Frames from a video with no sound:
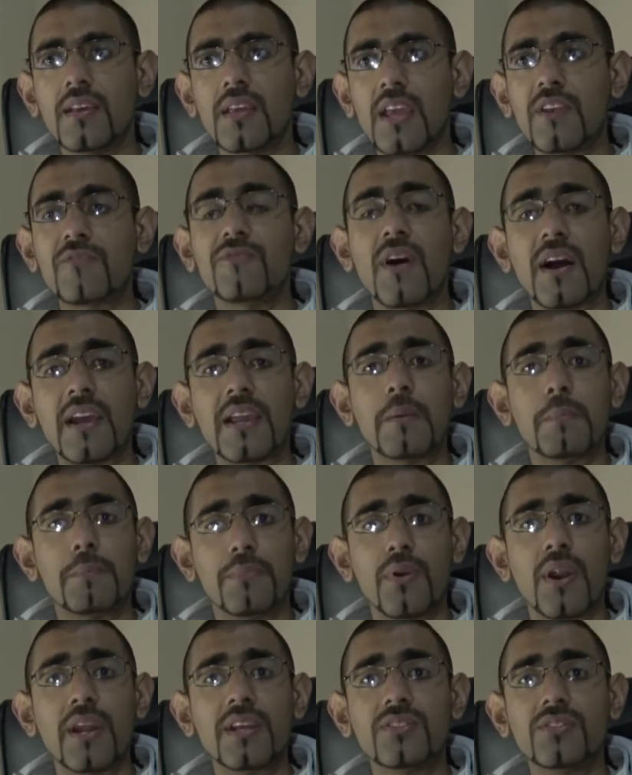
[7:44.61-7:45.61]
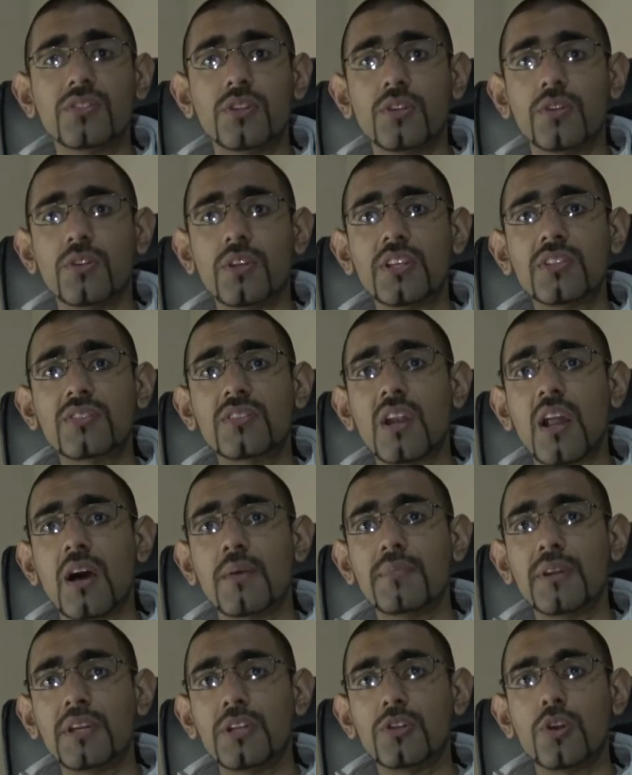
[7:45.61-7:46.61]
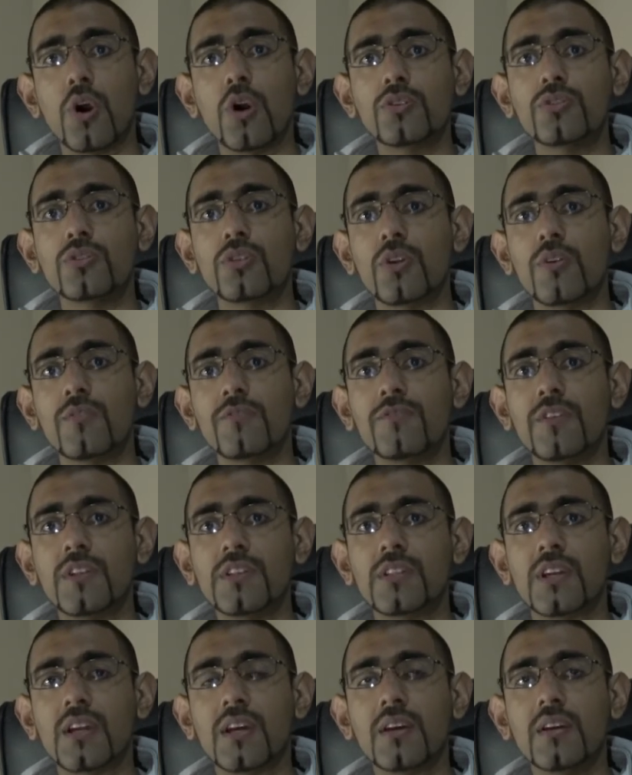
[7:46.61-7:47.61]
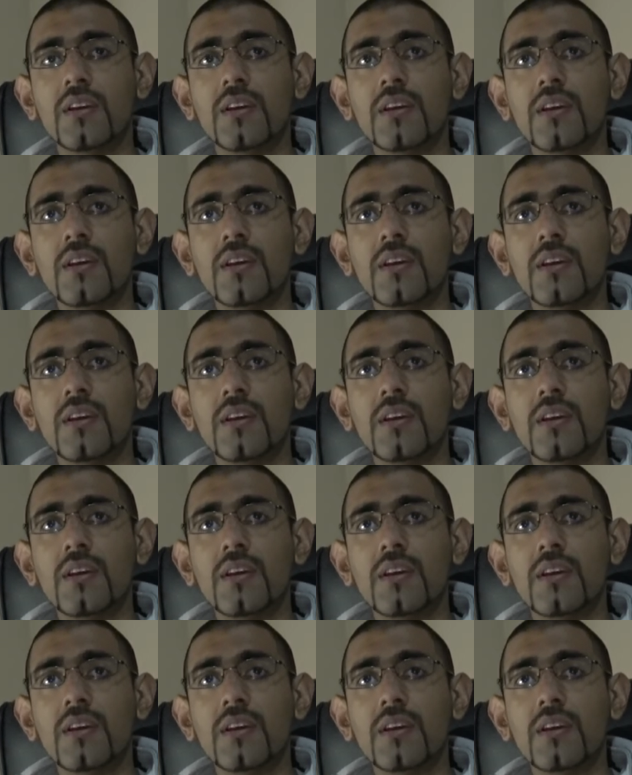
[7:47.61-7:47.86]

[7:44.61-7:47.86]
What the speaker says: if I embrace the Islamic doctrine of Fitra,